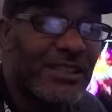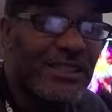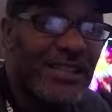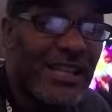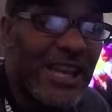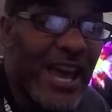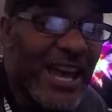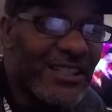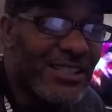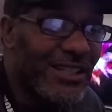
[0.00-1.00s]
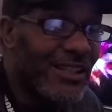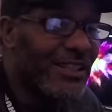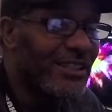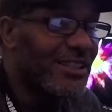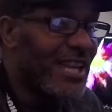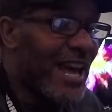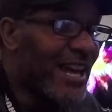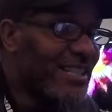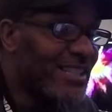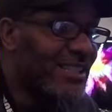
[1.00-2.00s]
TX,
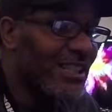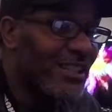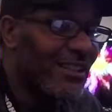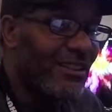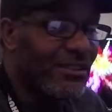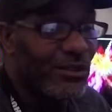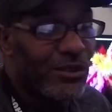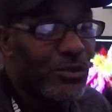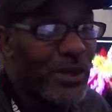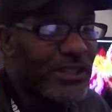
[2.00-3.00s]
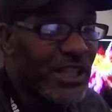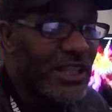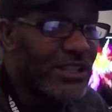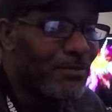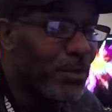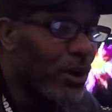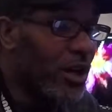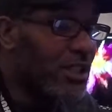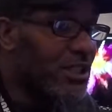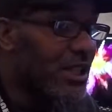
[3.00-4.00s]
text, which is
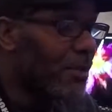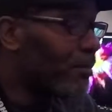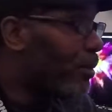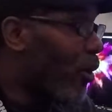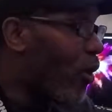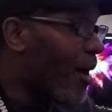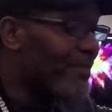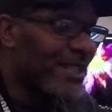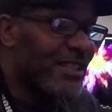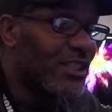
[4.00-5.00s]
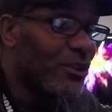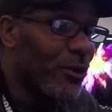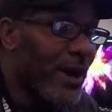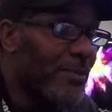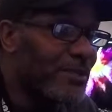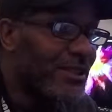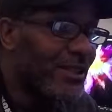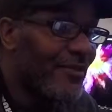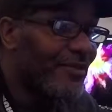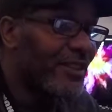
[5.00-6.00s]
books, poems, and
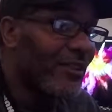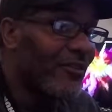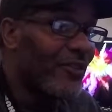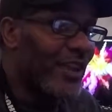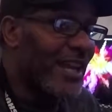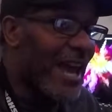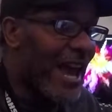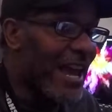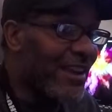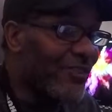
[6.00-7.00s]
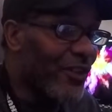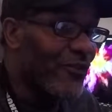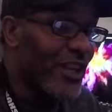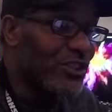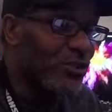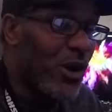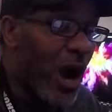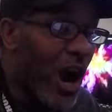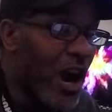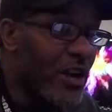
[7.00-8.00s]
scripts. VA for
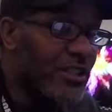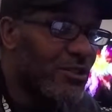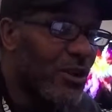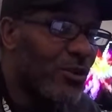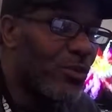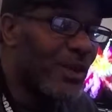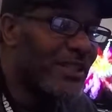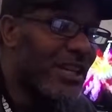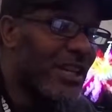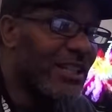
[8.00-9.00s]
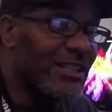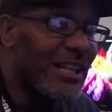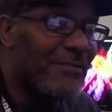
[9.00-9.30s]
visual arts, which is